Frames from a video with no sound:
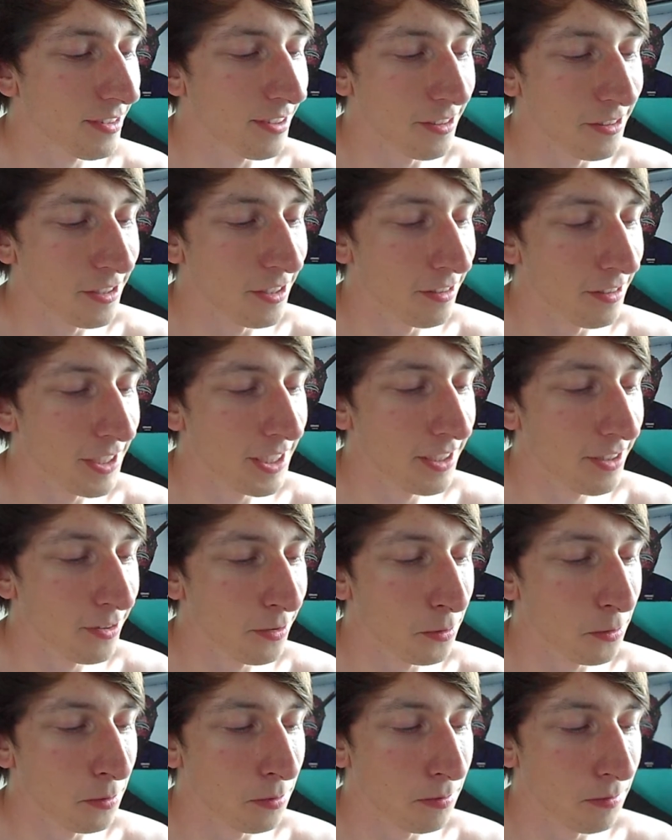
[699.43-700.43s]
so you know it is
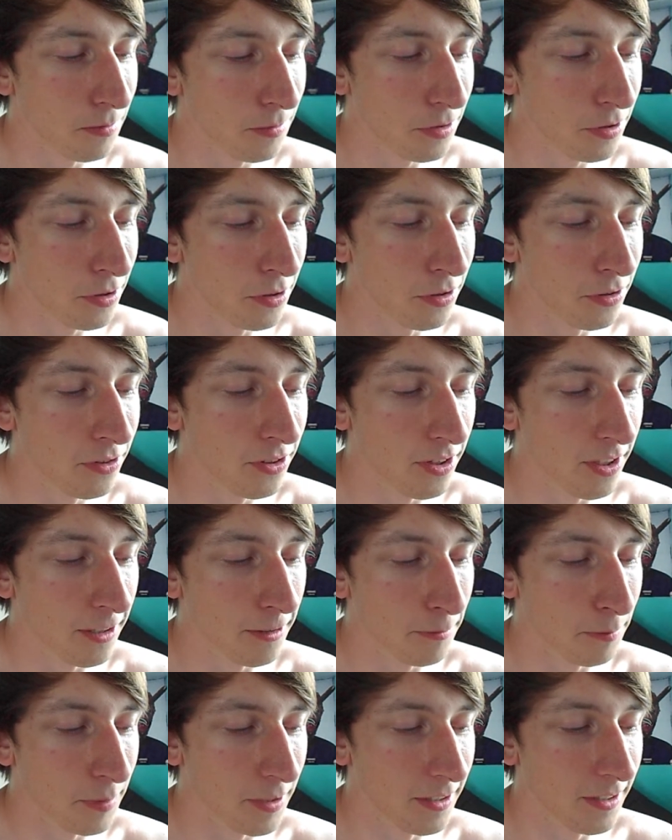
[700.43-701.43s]
all good
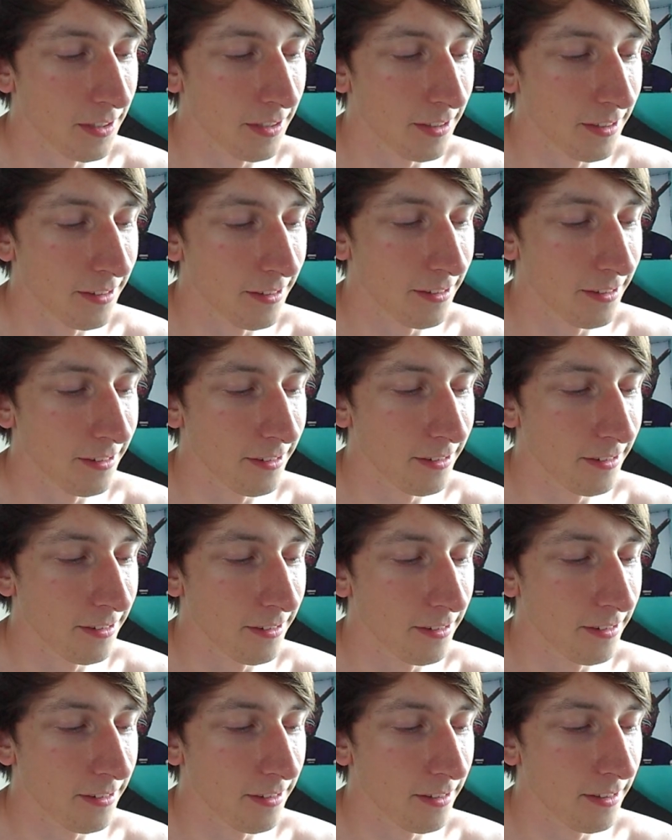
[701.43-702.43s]
stuff, but
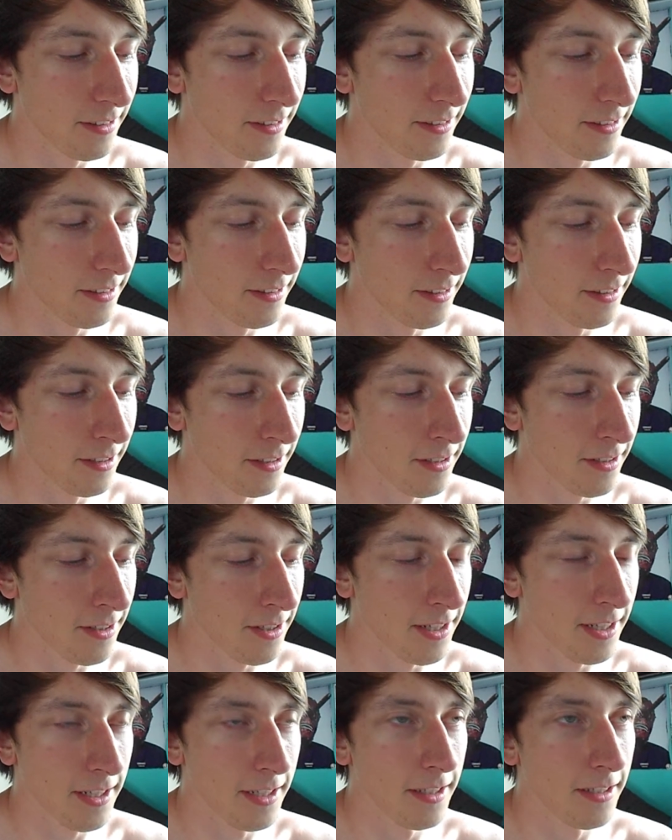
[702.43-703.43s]
like I
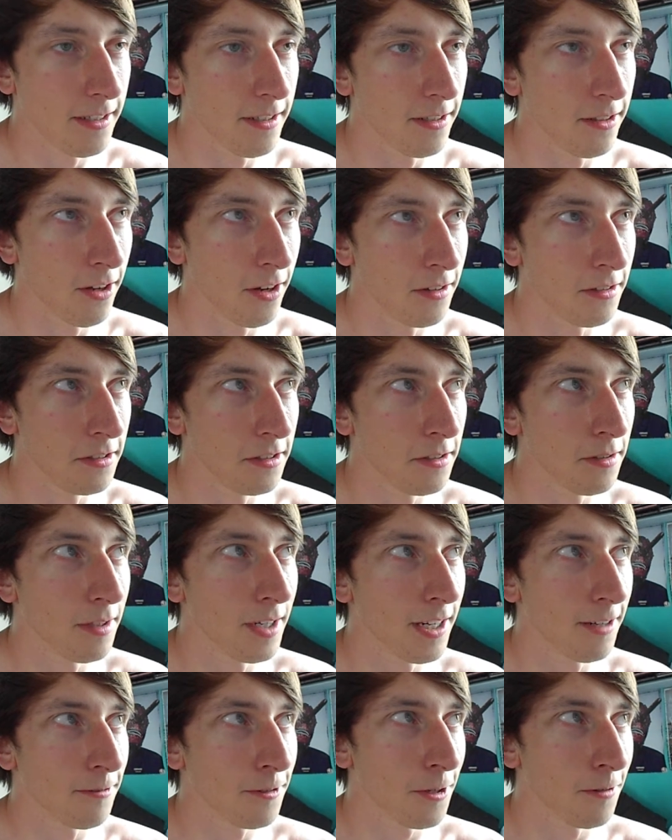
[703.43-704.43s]
say, not only do
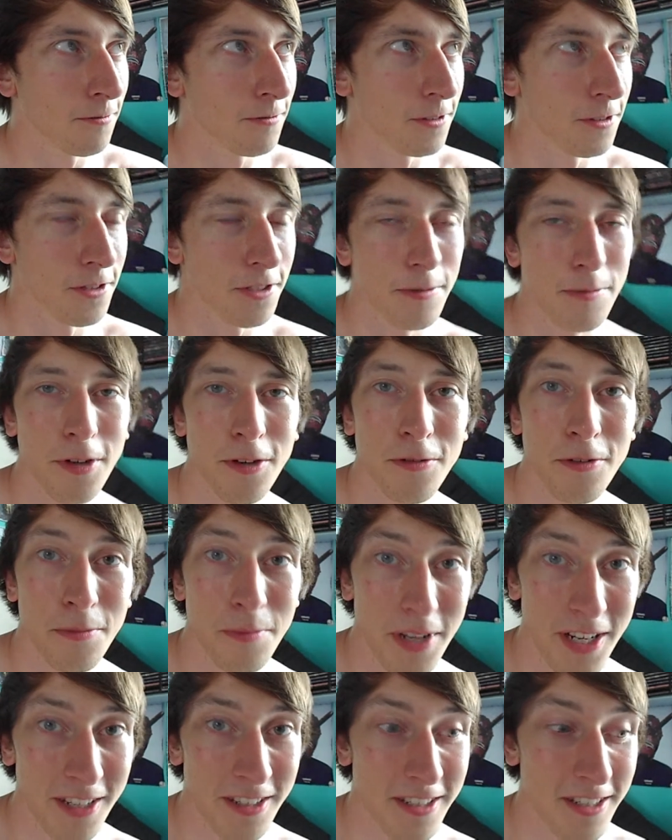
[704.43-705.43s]
I have confidence in my own
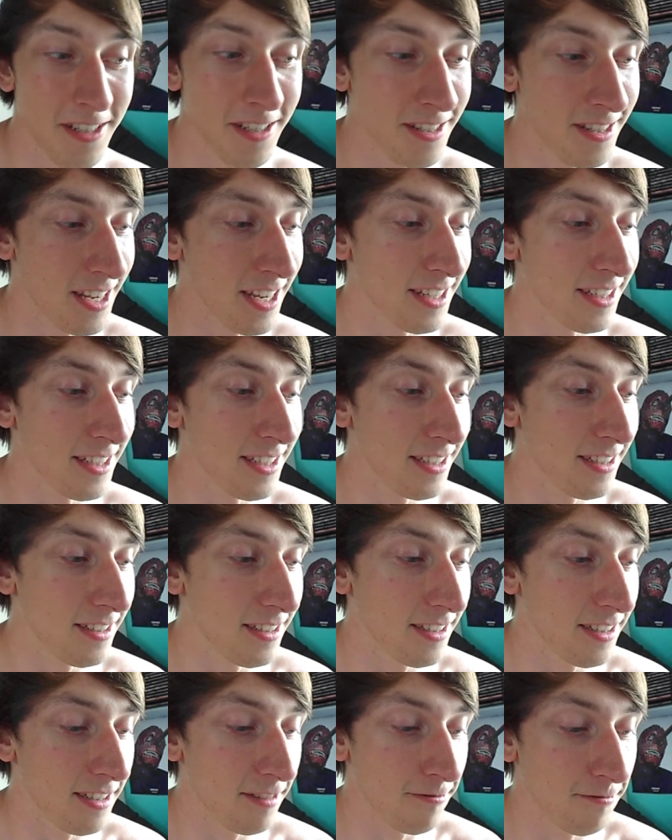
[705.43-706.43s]
abilities, and it
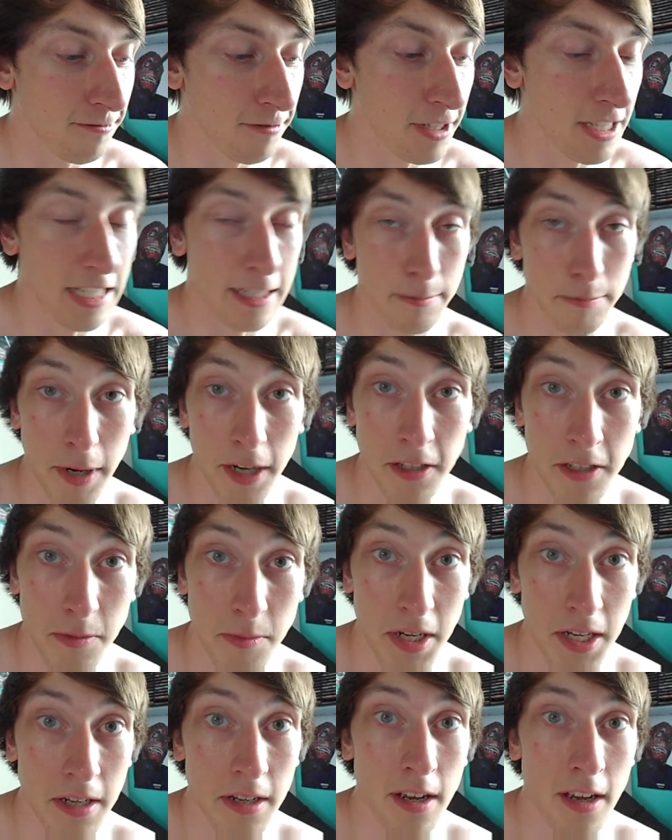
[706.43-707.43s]
really
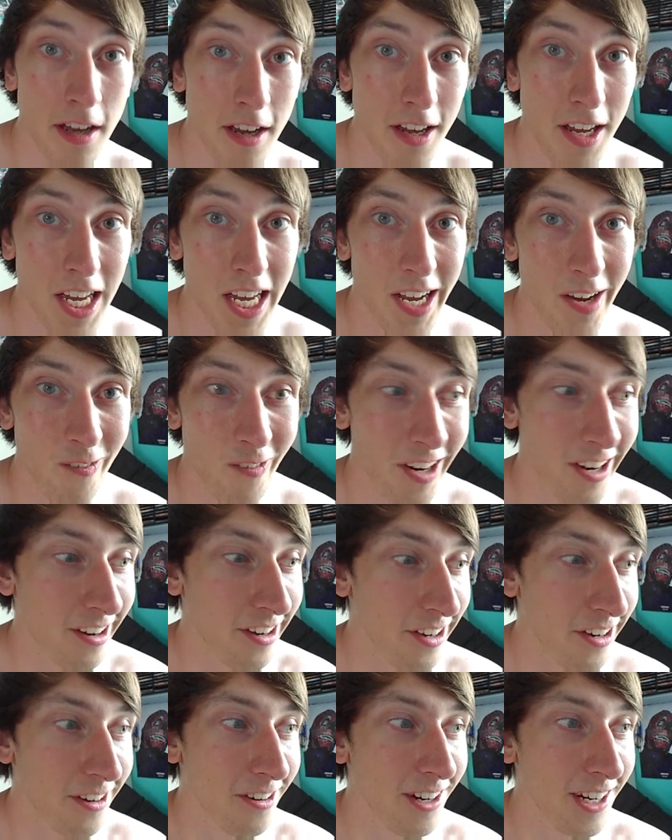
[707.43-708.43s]
bugs me when
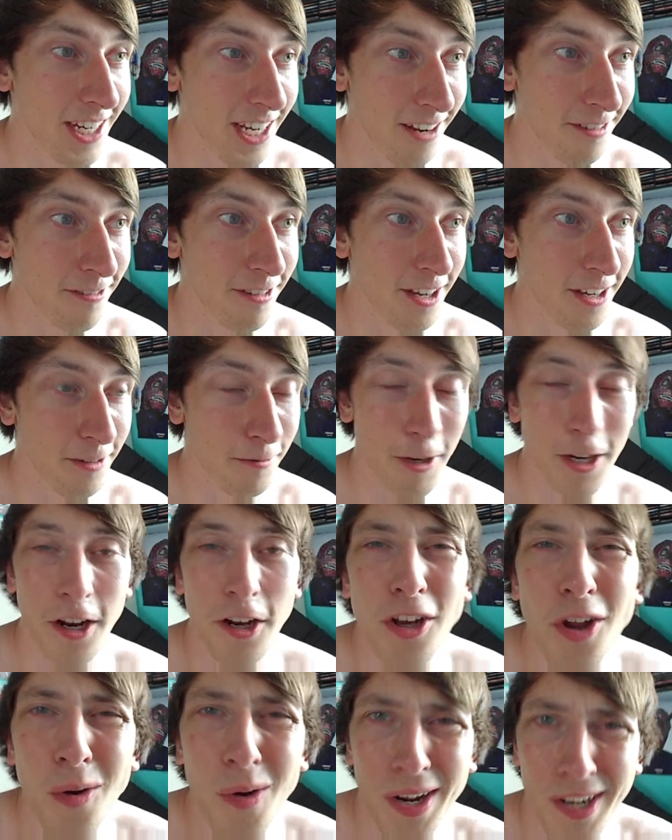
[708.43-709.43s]
I know I have that, when
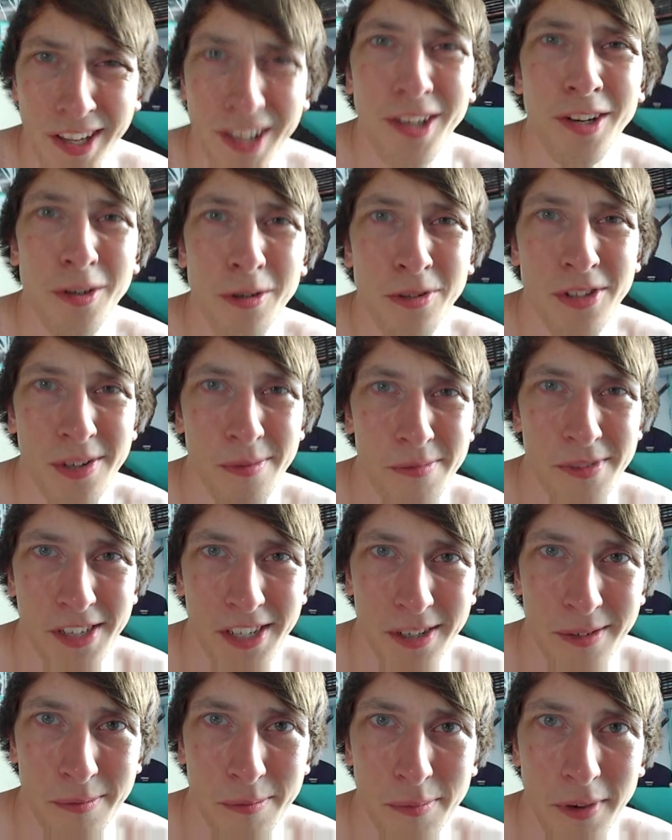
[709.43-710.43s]
I know I can do
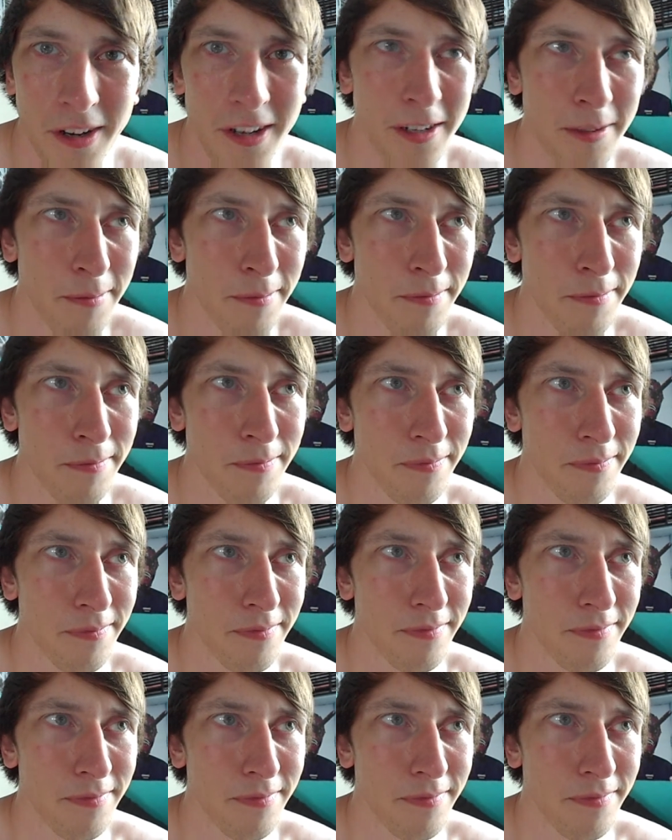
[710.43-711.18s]
something, but I'm,